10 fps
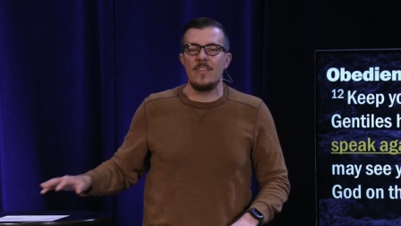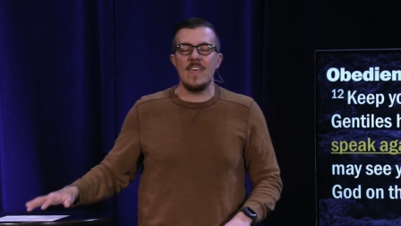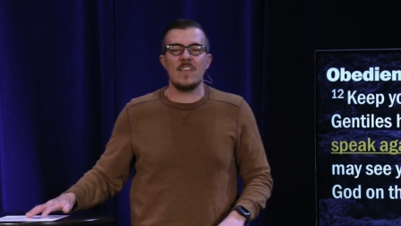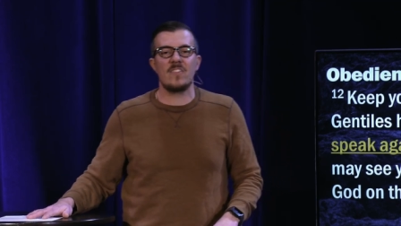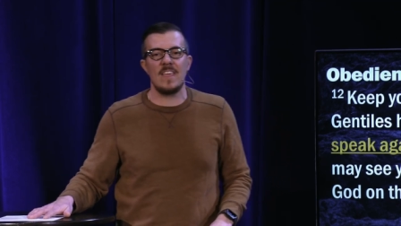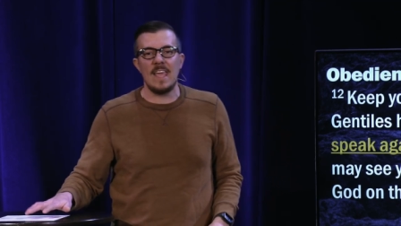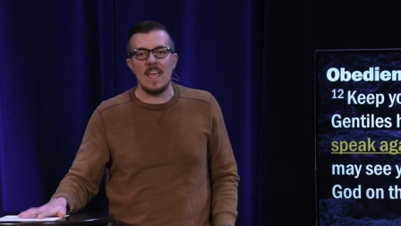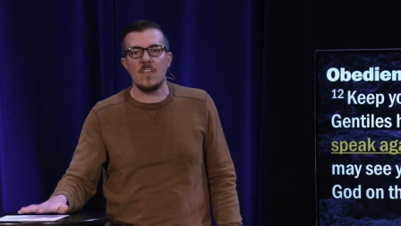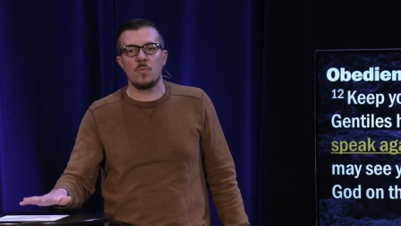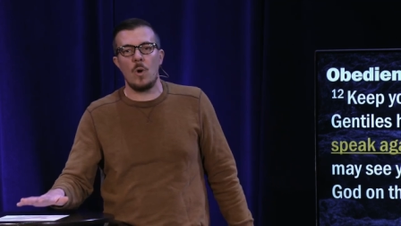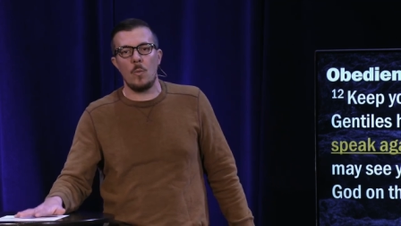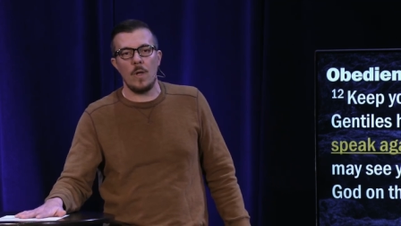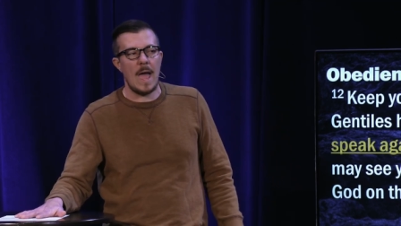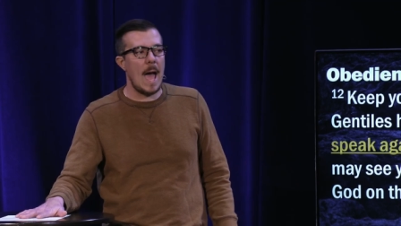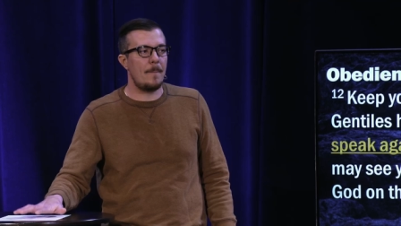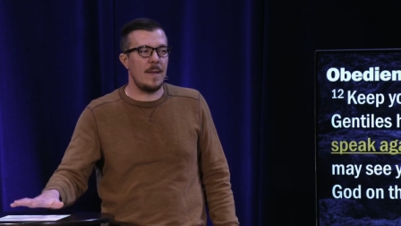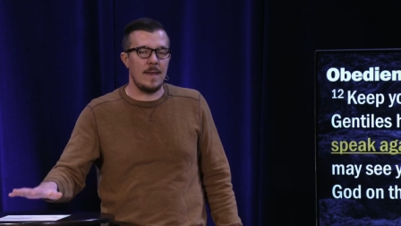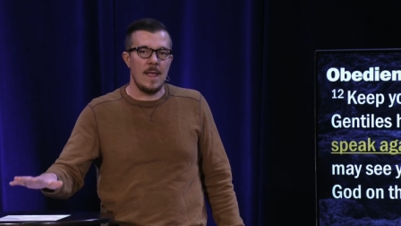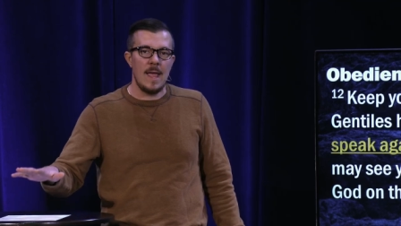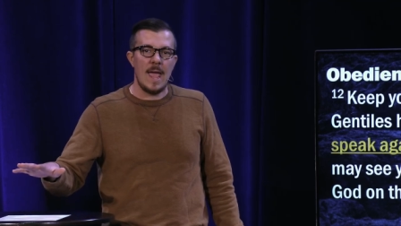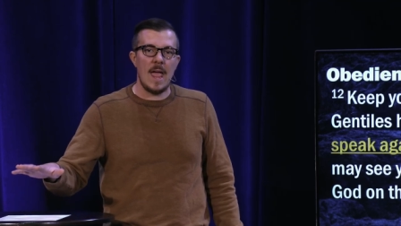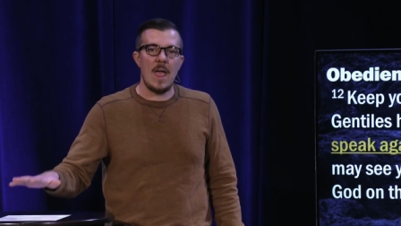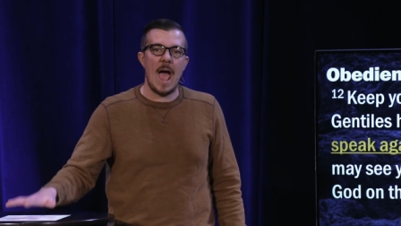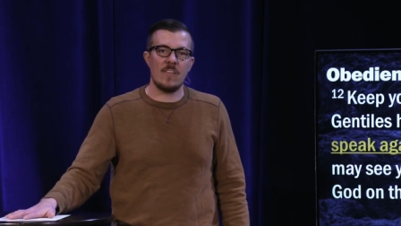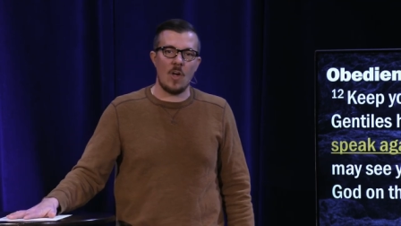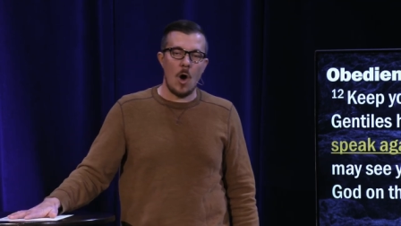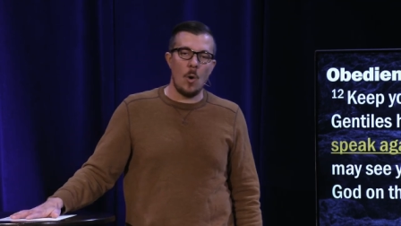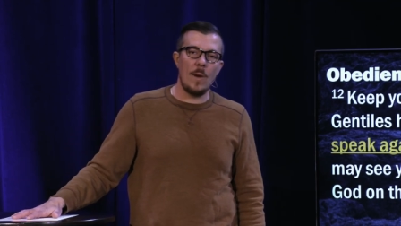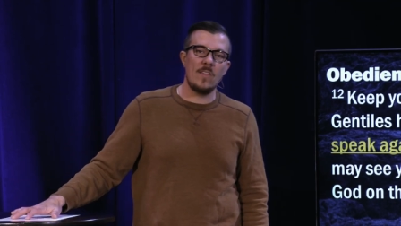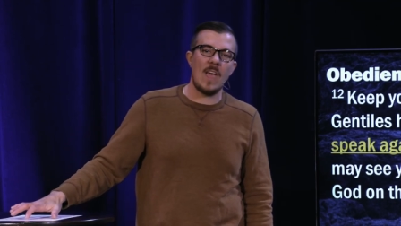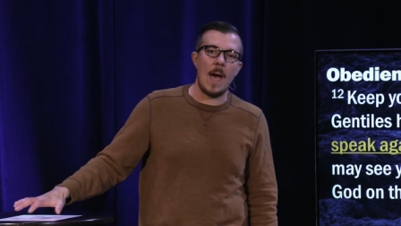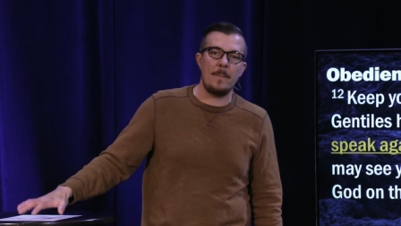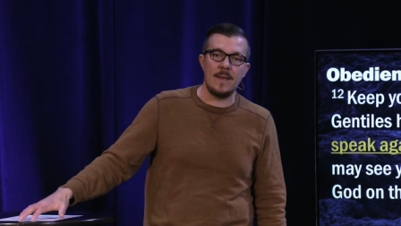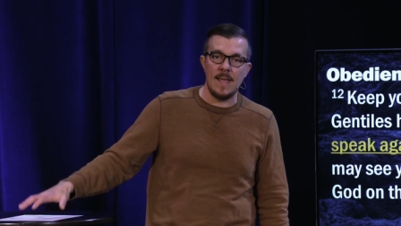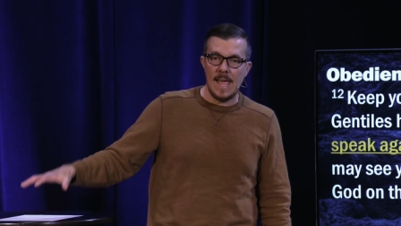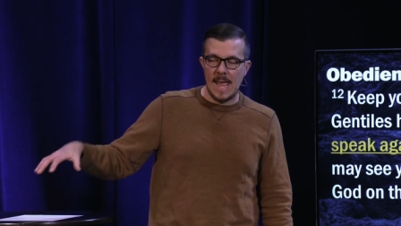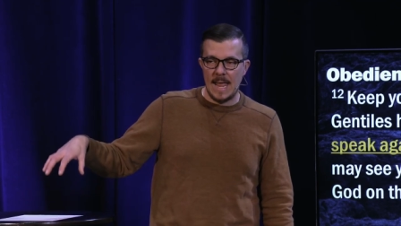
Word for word: This is what will happen. It has always happened.